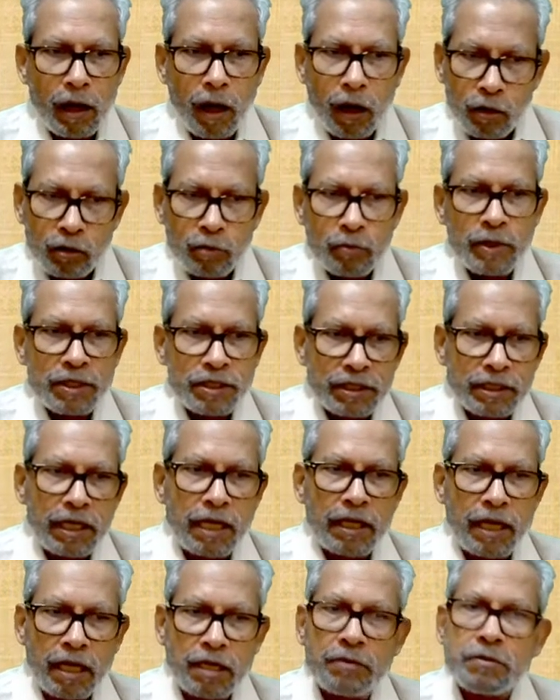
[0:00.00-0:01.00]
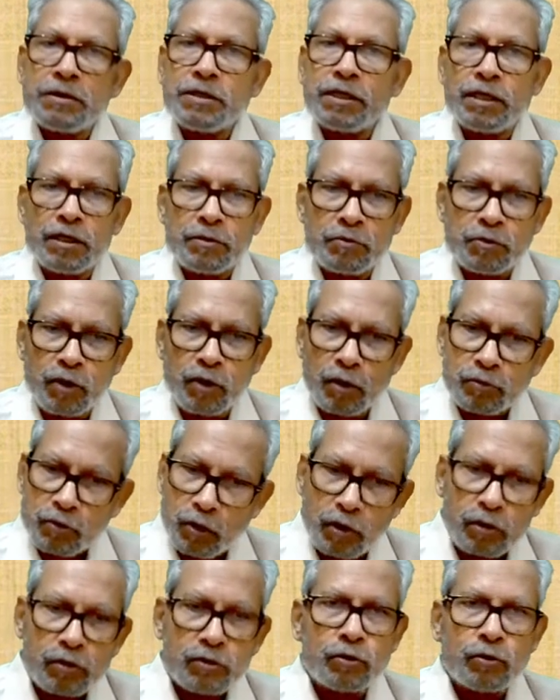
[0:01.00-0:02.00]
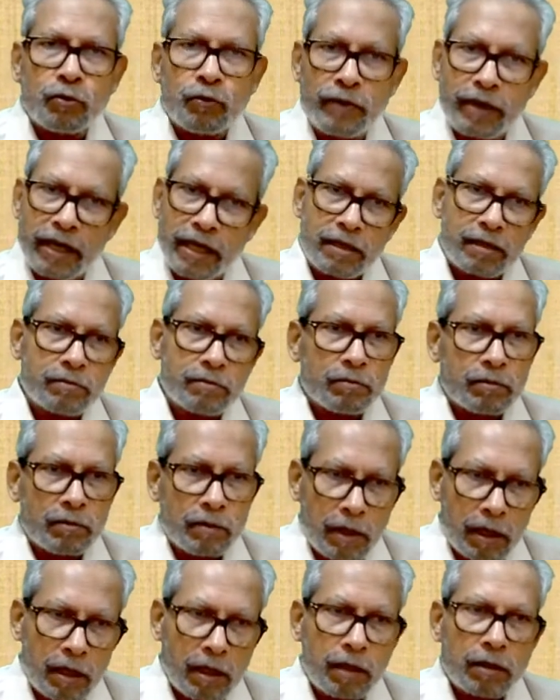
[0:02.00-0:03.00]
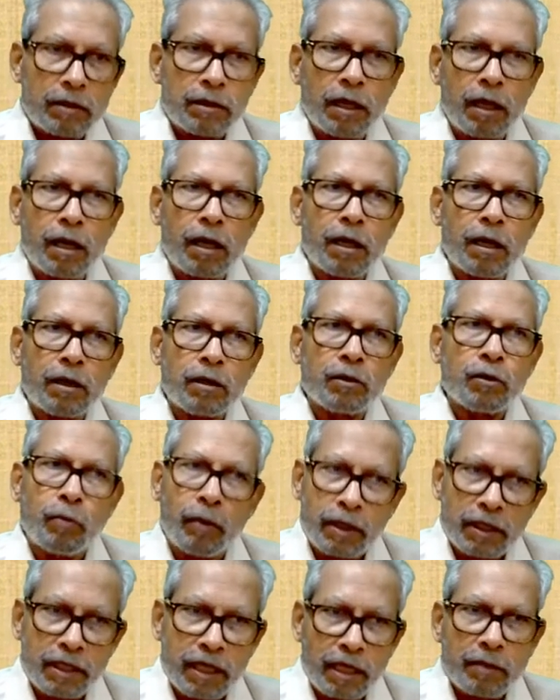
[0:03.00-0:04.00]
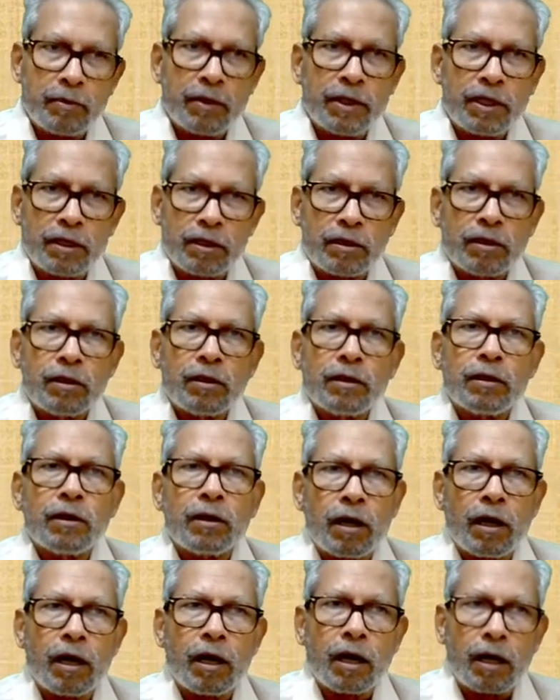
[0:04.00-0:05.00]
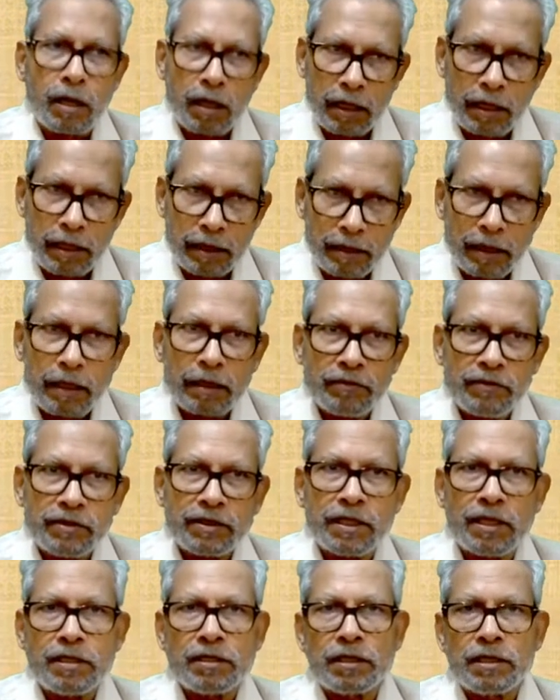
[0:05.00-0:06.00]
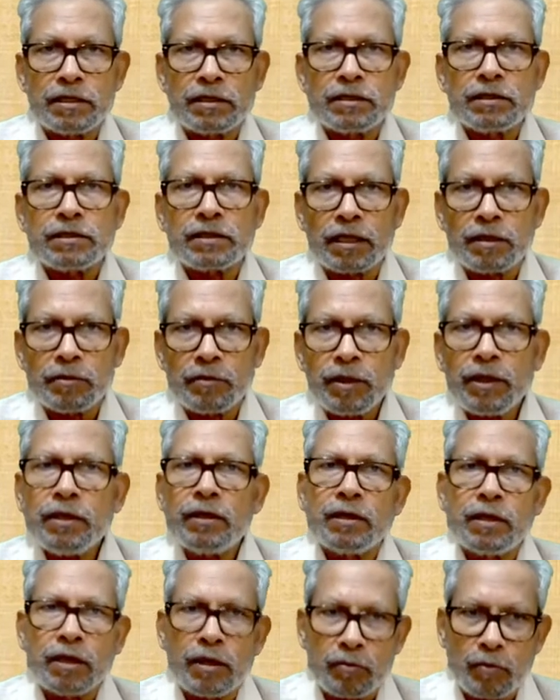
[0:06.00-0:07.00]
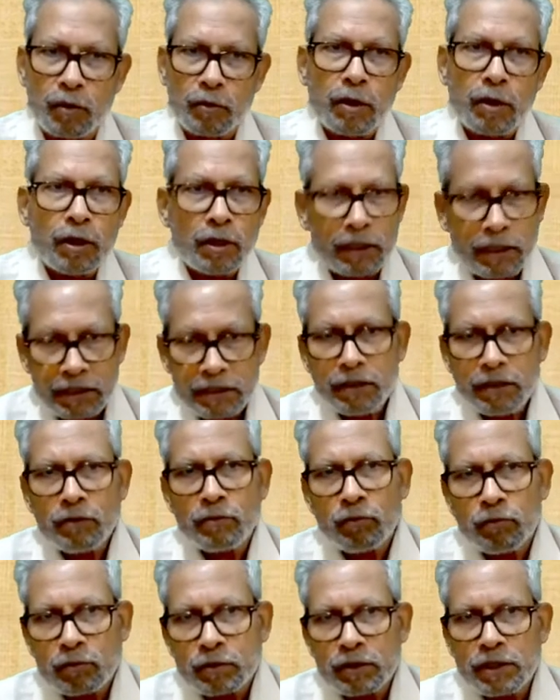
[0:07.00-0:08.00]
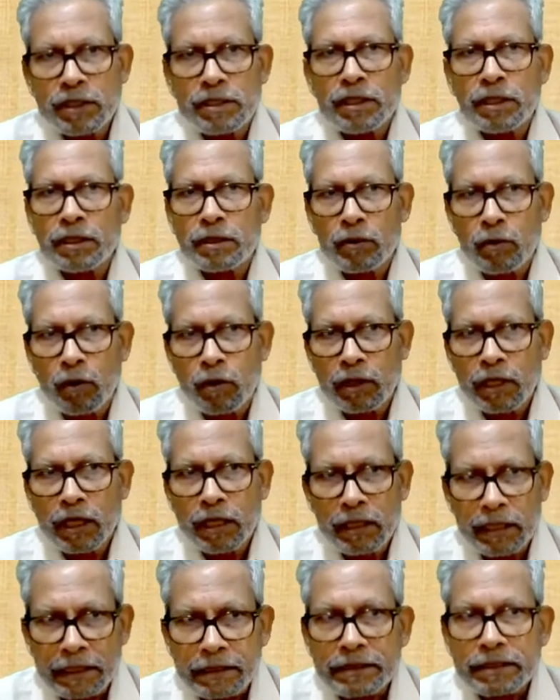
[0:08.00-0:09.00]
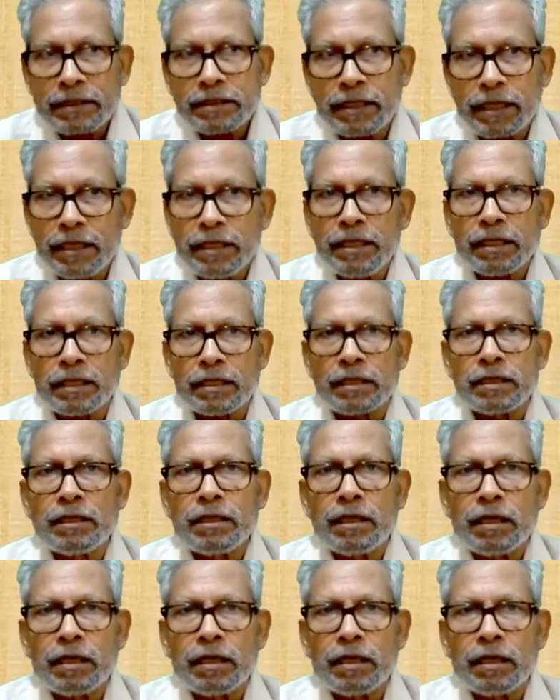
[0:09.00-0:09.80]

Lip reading: Automation and administrative jobs also, where the robot can be, artificial intelligence can be. This is all our latest area.